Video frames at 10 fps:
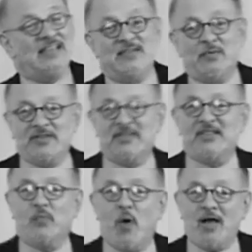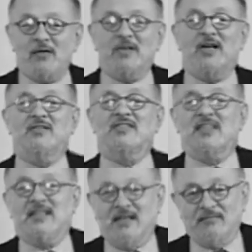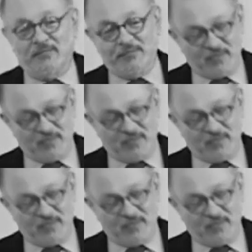I said, "Well, listen, why don't we go see them?